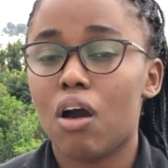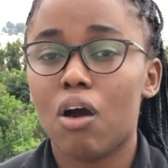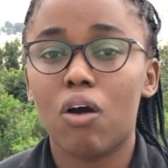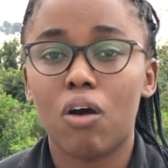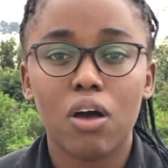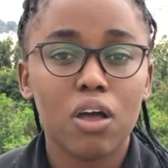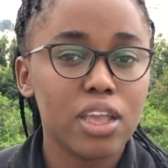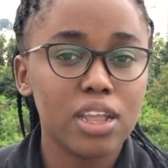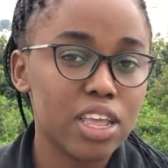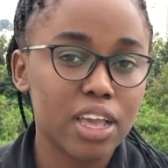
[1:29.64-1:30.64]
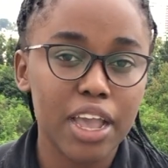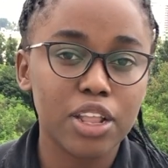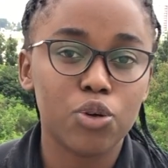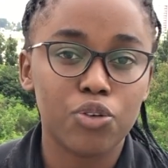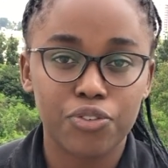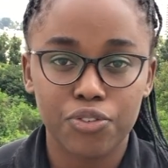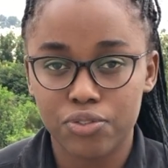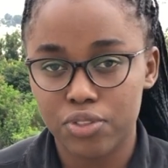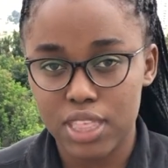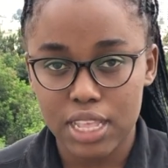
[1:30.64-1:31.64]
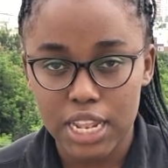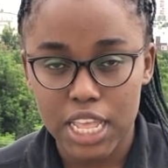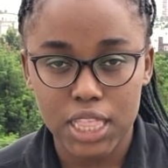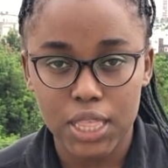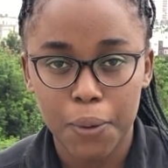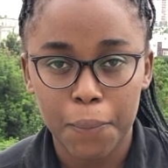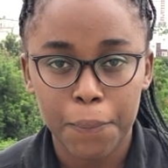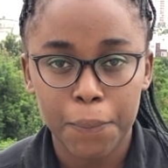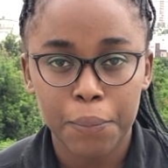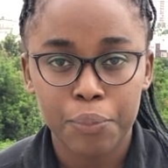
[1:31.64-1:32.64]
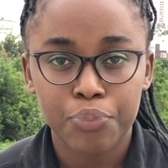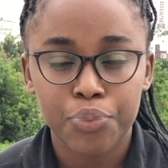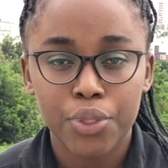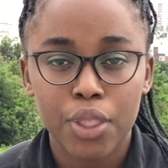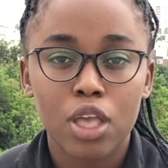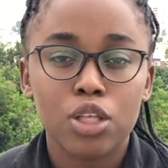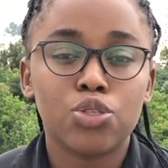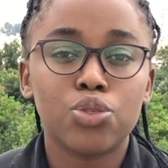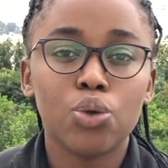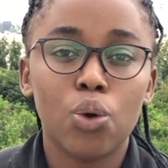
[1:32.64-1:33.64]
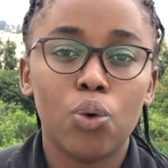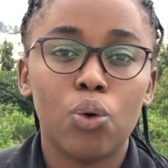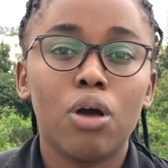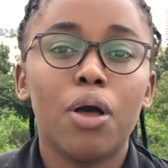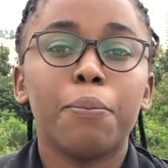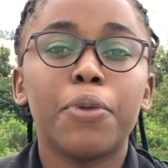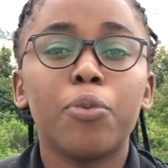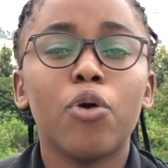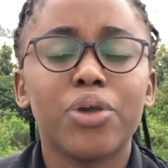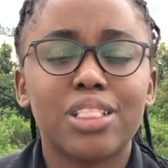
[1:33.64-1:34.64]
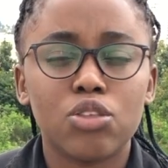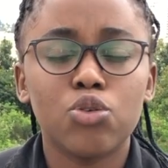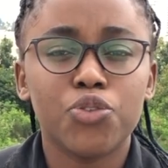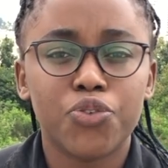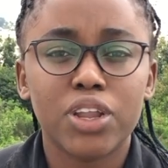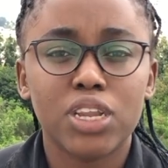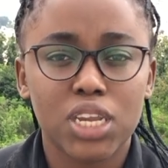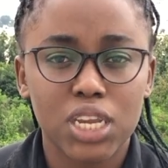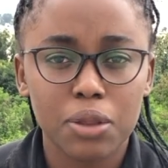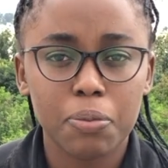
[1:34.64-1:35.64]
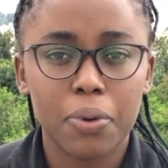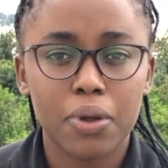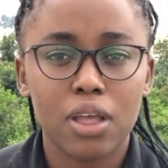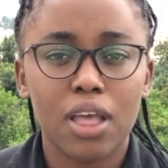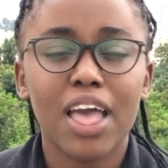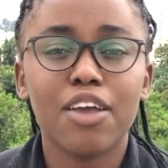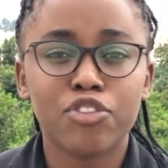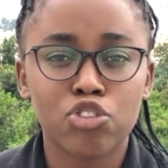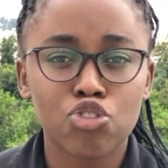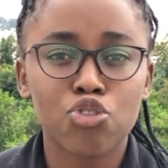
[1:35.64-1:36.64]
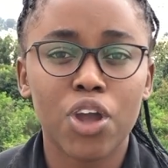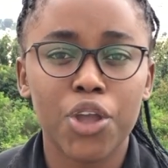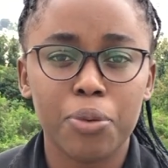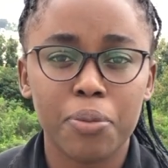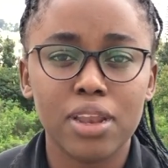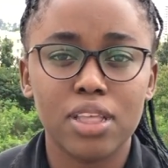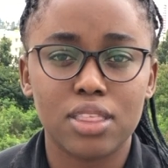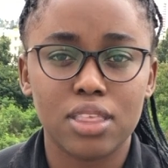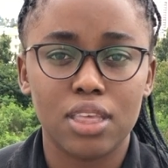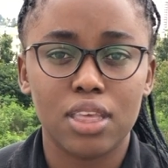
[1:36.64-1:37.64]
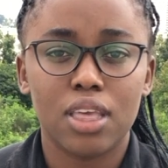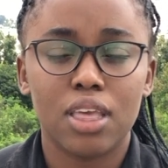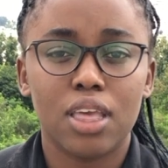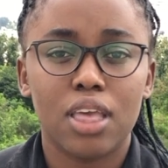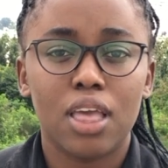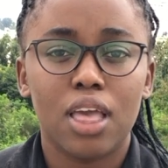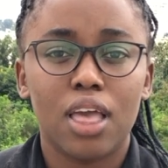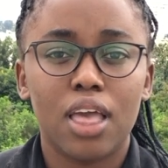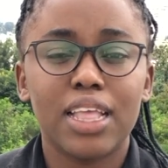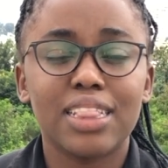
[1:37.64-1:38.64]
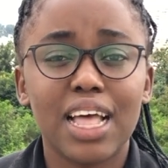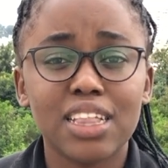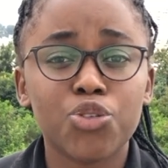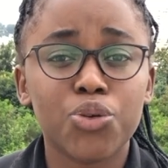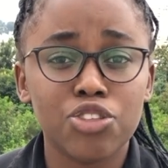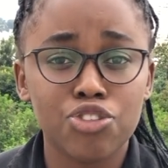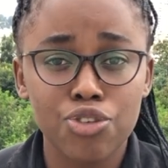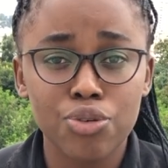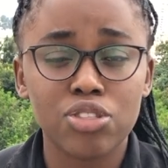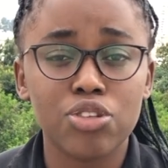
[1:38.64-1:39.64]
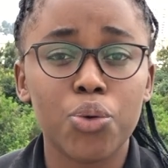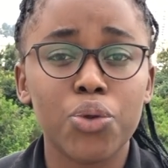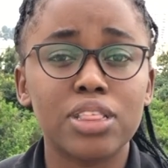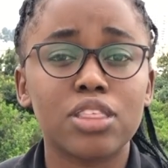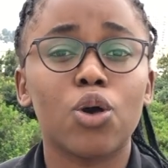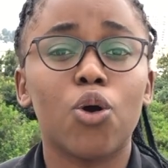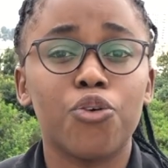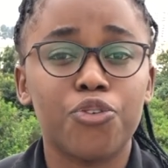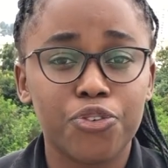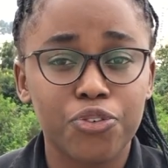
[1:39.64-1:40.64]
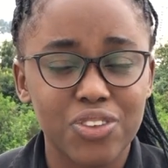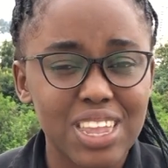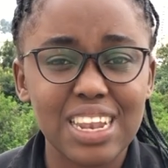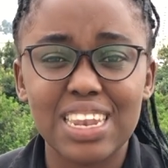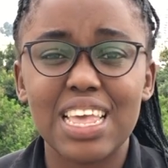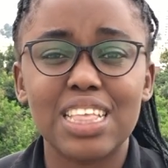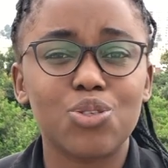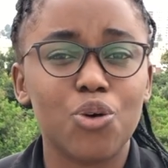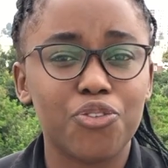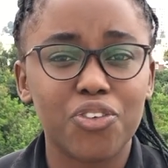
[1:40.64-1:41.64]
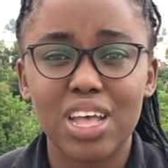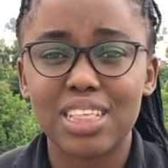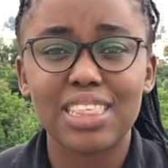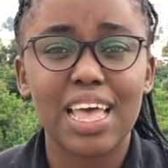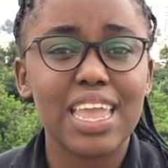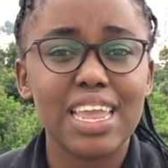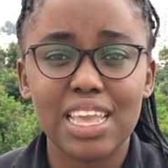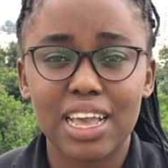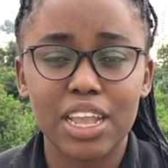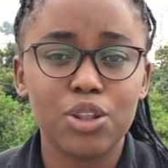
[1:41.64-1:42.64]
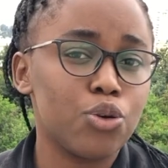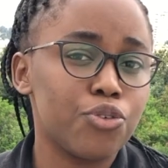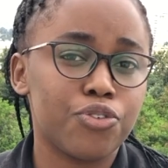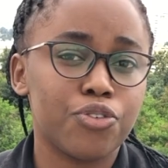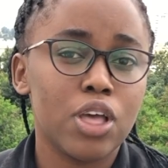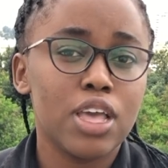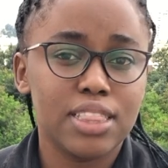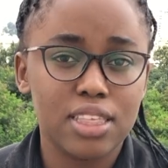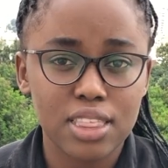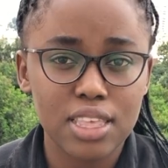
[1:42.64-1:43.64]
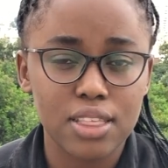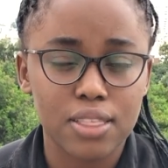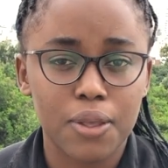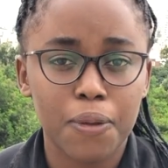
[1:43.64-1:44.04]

or any kind of sickness. So, people with good friendship have stronger immunity, and that reduces the risk of illness, of cancer, any kind of disease.